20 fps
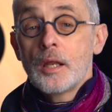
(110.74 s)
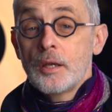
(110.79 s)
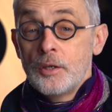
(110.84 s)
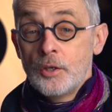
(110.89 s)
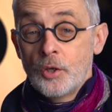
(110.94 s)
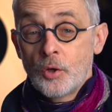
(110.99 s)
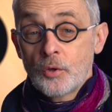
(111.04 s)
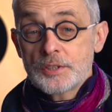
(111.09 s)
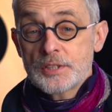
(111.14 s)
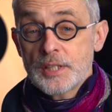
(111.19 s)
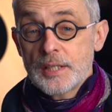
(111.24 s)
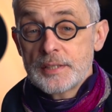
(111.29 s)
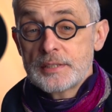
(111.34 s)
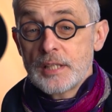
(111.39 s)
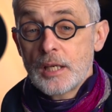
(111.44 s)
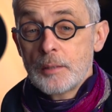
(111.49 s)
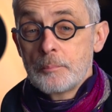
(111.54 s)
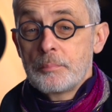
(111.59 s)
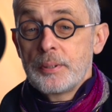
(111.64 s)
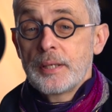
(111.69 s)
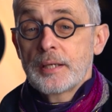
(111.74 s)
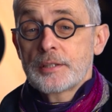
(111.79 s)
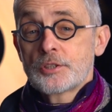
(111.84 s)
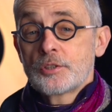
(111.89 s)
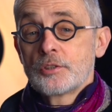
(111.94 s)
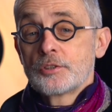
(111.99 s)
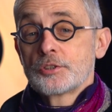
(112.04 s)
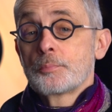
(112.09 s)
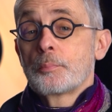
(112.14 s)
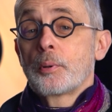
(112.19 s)
Notice I said
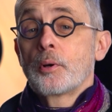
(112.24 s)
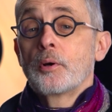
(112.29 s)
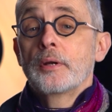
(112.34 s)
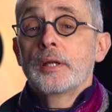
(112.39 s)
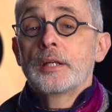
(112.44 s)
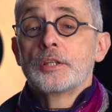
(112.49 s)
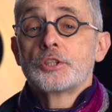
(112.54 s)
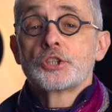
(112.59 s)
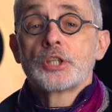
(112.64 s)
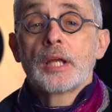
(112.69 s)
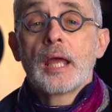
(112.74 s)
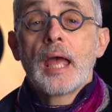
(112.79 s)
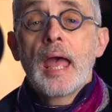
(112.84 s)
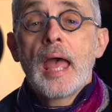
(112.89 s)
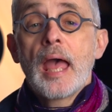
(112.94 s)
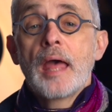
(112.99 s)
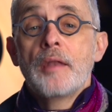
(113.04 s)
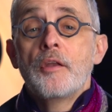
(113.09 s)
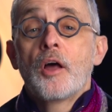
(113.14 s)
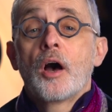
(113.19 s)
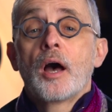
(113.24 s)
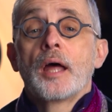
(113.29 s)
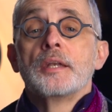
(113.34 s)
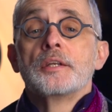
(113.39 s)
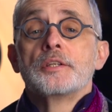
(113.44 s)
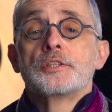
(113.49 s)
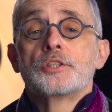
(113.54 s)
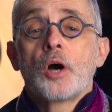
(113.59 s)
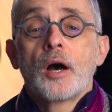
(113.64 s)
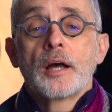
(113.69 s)
pixels per inch and
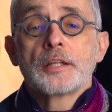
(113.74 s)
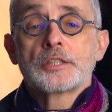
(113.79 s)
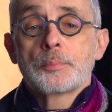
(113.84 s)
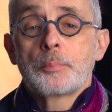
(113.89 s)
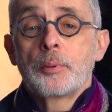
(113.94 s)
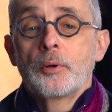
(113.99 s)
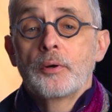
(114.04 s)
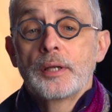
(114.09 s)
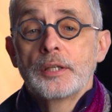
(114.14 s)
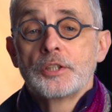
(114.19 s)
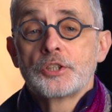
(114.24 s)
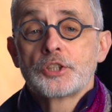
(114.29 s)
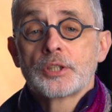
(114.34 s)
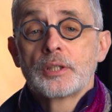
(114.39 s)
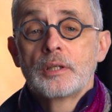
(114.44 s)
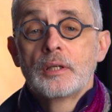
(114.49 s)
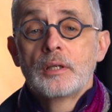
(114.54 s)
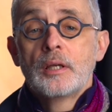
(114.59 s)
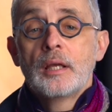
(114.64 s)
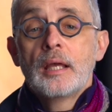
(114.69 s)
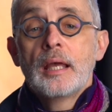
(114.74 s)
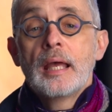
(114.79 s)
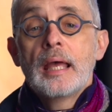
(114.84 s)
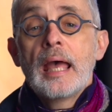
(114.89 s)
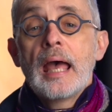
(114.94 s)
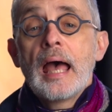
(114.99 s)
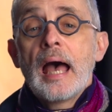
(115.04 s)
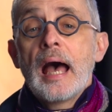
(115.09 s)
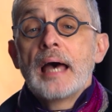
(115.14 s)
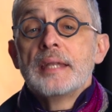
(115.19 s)
not dots per inch.
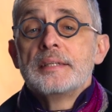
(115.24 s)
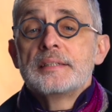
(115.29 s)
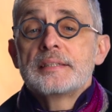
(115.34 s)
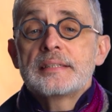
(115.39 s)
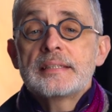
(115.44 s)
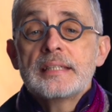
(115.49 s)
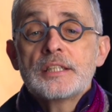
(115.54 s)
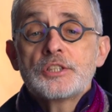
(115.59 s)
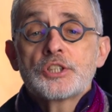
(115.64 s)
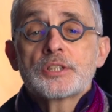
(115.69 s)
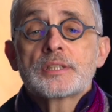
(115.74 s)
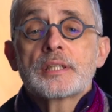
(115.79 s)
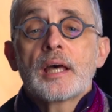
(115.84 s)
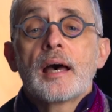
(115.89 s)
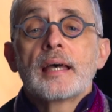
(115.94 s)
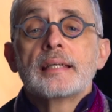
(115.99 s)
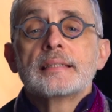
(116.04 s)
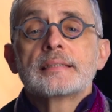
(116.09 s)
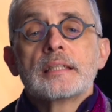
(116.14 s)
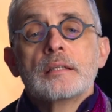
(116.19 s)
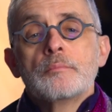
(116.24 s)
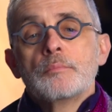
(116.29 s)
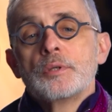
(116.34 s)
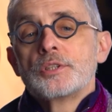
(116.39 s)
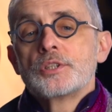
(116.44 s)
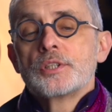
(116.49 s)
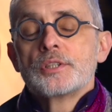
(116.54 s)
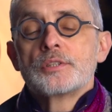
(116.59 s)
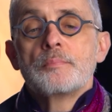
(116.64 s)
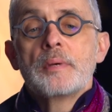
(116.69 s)
A digitized
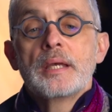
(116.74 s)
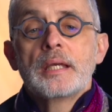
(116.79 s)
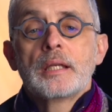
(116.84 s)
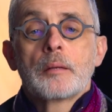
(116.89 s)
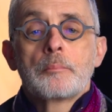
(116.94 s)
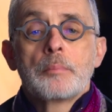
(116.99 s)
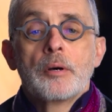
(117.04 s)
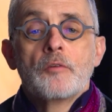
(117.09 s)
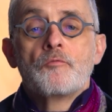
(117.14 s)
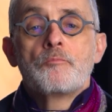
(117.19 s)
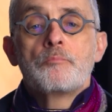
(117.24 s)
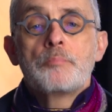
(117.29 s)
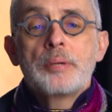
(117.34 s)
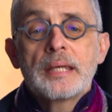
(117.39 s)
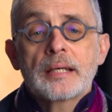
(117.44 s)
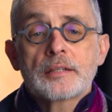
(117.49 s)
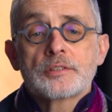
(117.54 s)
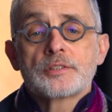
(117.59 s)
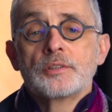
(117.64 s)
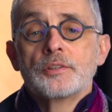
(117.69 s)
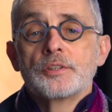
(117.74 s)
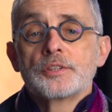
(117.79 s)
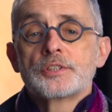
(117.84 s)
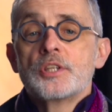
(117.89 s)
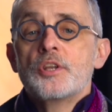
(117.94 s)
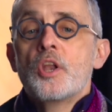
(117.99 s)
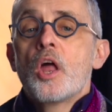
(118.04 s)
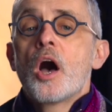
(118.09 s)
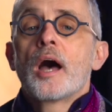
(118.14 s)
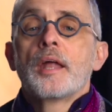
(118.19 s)
image is made up of
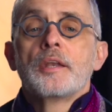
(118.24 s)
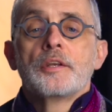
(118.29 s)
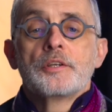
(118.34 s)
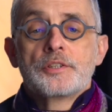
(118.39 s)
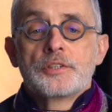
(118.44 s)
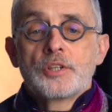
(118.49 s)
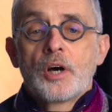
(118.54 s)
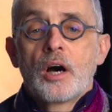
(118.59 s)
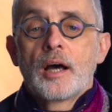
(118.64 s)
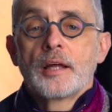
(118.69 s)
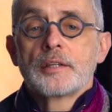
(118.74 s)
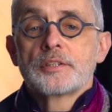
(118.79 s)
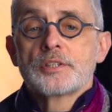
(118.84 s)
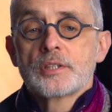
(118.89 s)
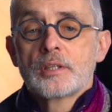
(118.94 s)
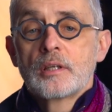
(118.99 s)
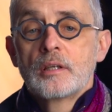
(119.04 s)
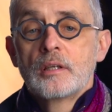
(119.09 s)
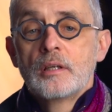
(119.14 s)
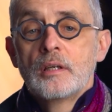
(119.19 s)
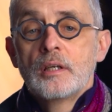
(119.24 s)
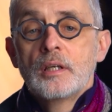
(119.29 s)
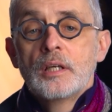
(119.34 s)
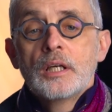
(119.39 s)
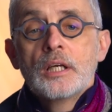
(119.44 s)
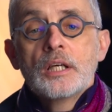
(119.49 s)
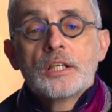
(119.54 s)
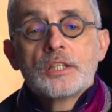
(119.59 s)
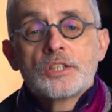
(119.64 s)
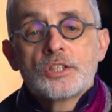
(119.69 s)
pixels, not dots.
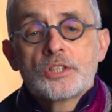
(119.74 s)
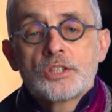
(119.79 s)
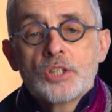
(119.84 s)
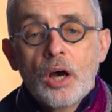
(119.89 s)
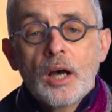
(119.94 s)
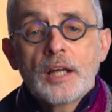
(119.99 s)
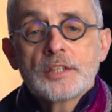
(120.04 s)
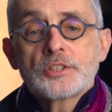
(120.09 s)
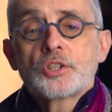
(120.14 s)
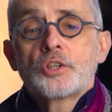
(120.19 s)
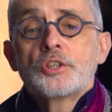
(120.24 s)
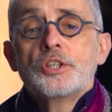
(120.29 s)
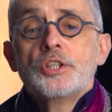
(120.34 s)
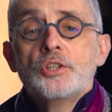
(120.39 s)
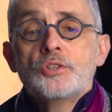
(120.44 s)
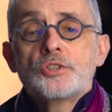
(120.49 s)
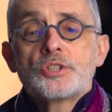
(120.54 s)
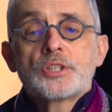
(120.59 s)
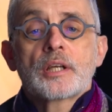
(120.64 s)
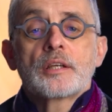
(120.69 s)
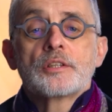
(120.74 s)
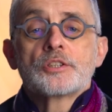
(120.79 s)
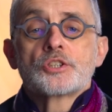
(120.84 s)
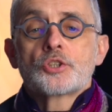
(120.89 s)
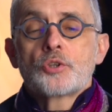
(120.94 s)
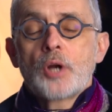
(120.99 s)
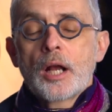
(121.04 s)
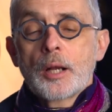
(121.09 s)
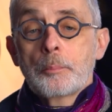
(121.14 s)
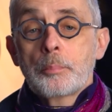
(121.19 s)
Dots are used to
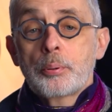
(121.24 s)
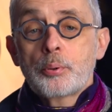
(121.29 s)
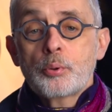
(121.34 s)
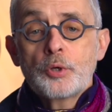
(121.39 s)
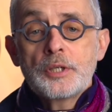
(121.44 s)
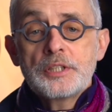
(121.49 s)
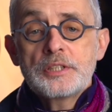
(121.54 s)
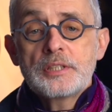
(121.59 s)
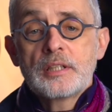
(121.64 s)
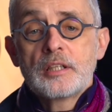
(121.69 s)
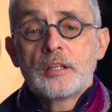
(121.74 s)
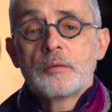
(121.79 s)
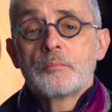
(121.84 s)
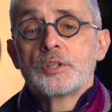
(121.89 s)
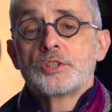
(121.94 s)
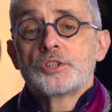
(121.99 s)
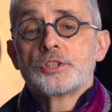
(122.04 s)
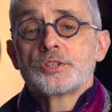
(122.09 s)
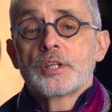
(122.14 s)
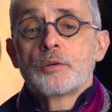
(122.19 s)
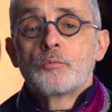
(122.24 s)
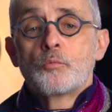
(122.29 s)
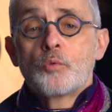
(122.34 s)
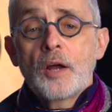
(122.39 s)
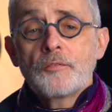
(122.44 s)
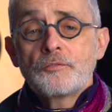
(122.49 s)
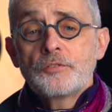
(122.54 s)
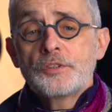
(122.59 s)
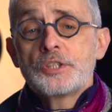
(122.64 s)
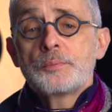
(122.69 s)
construct printed images, and
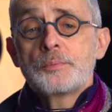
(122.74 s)
roughly